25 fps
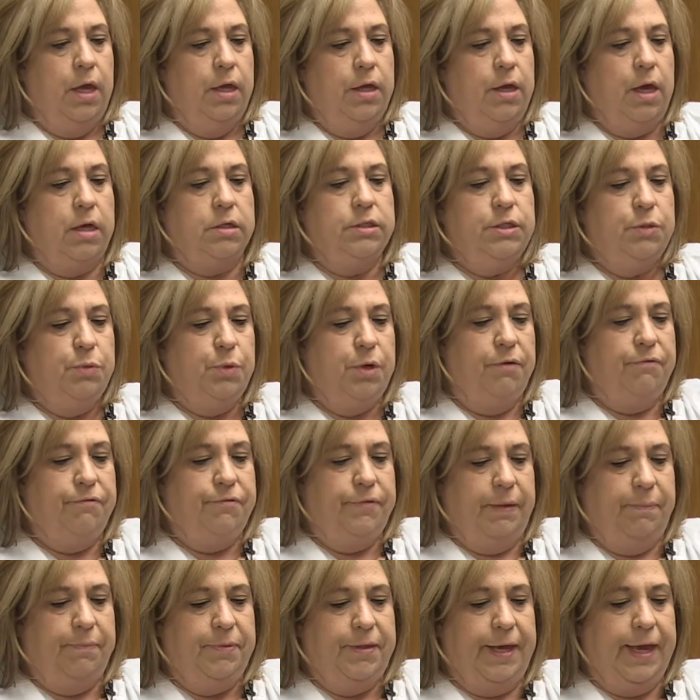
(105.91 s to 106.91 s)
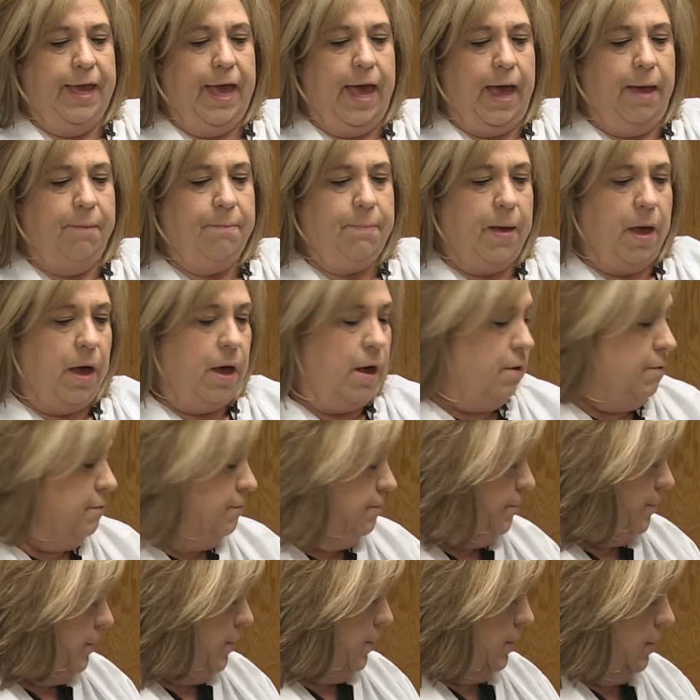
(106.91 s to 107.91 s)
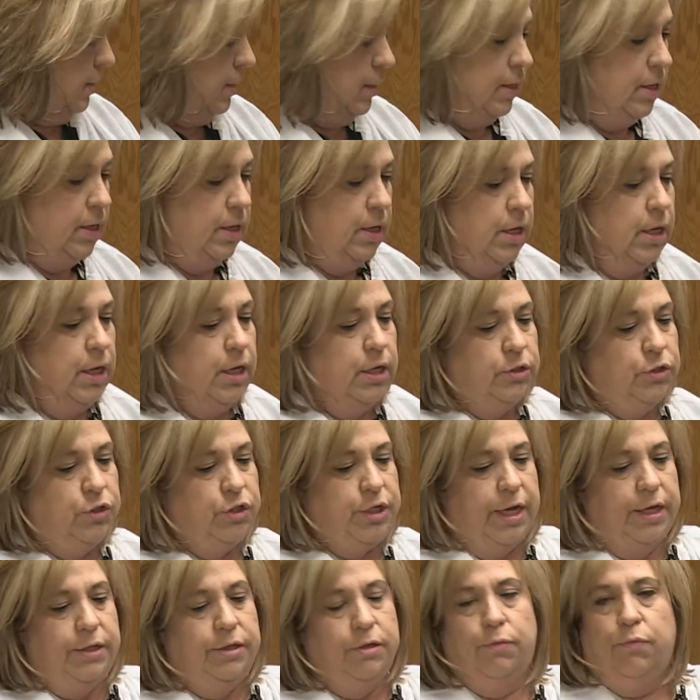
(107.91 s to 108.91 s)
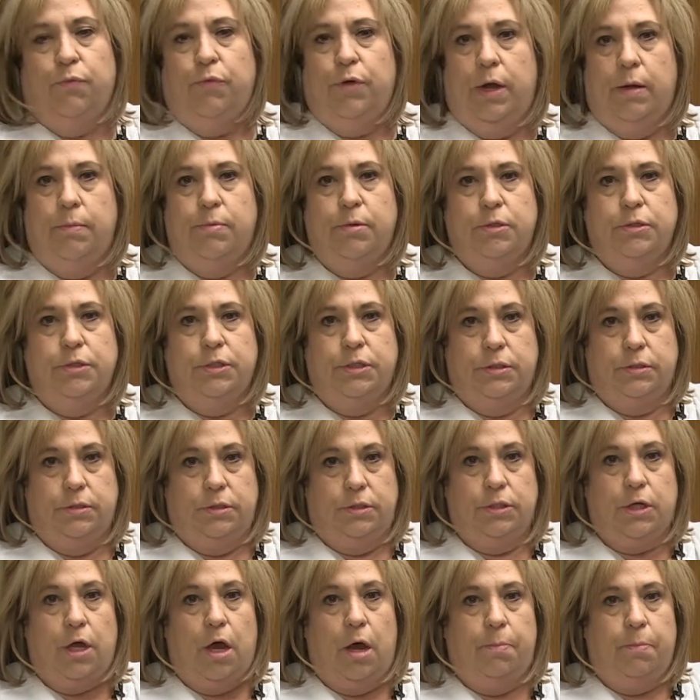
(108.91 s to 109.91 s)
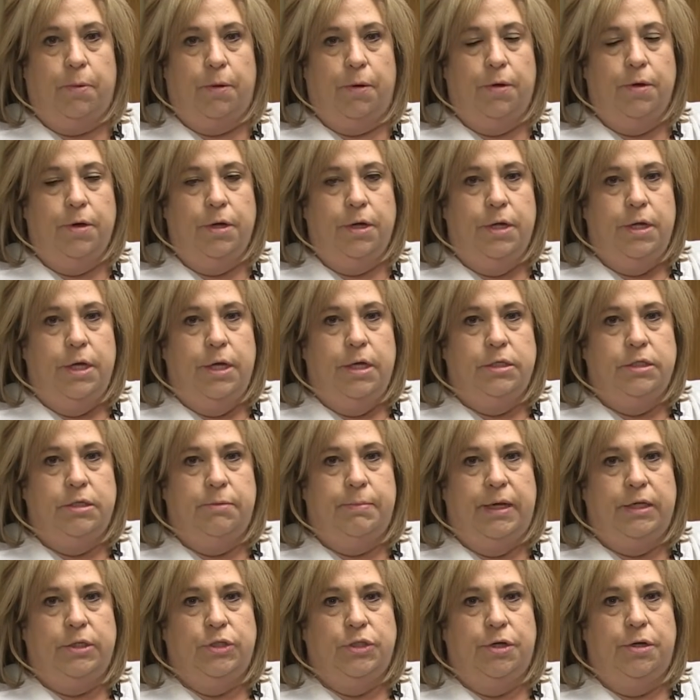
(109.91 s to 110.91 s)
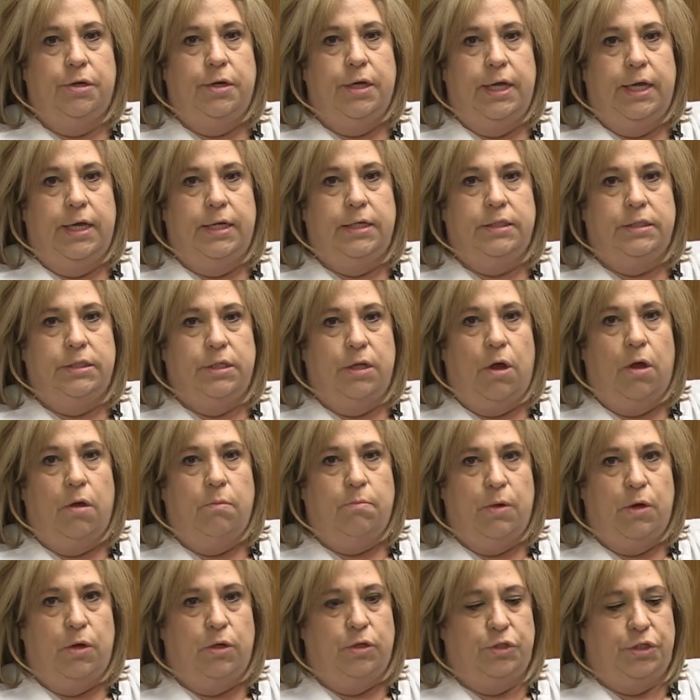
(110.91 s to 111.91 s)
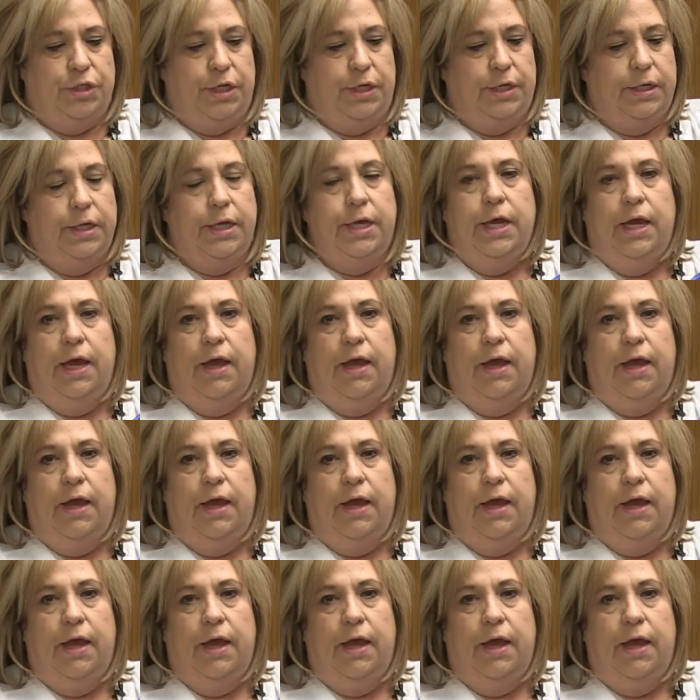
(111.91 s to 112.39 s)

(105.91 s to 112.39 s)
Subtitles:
You also want to flip the cap off, check the rubber stopper to make sure it is not bulging.